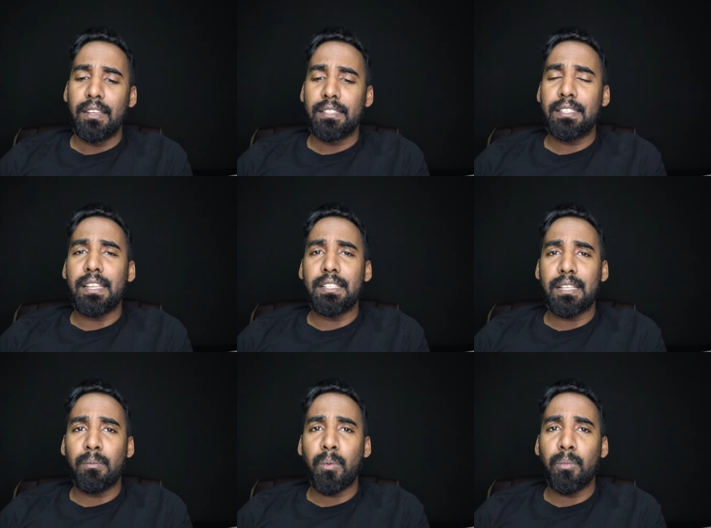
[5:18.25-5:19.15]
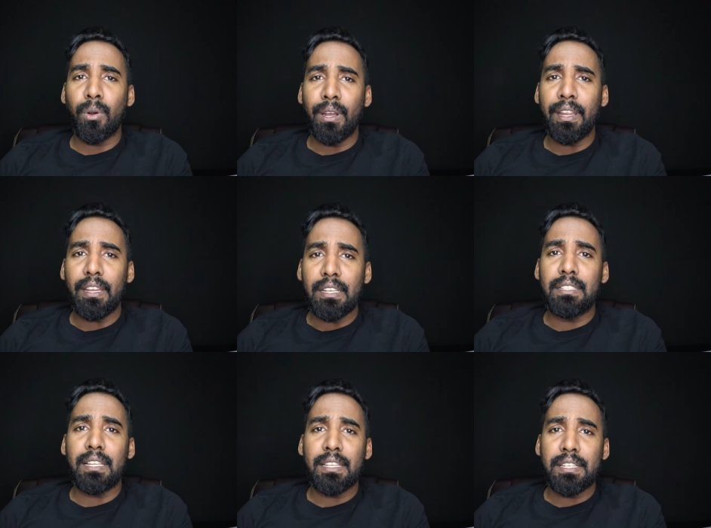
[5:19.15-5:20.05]
sensible boy,
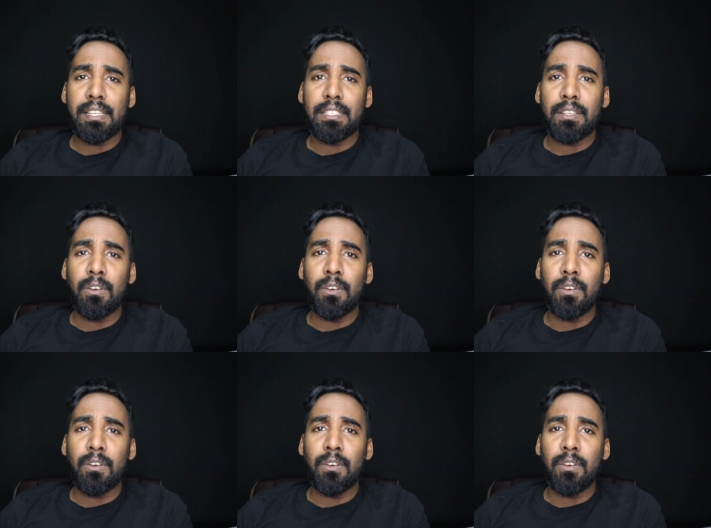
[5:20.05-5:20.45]
intelligent